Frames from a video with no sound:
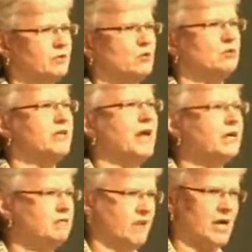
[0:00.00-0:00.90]

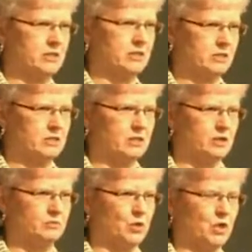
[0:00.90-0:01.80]
creative assets in a
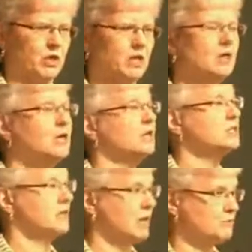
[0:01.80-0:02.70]
community, its
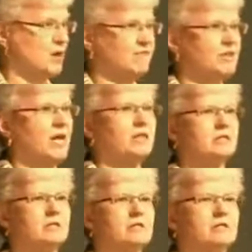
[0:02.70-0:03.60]
nonprofit
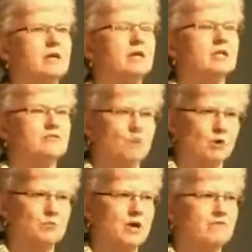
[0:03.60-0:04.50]
assets, its
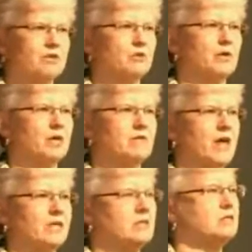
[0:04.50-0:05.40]
for-profit creative
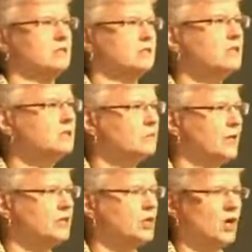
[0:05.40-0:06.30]
assets, its
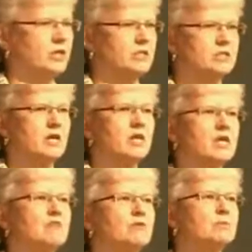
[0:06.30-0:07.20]
independent artists.
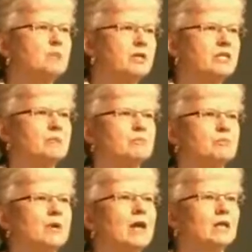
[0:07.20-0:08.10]
If we put an
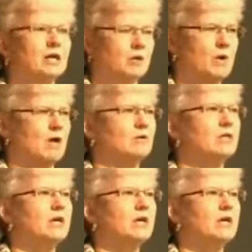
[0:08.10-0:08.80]
umbrella around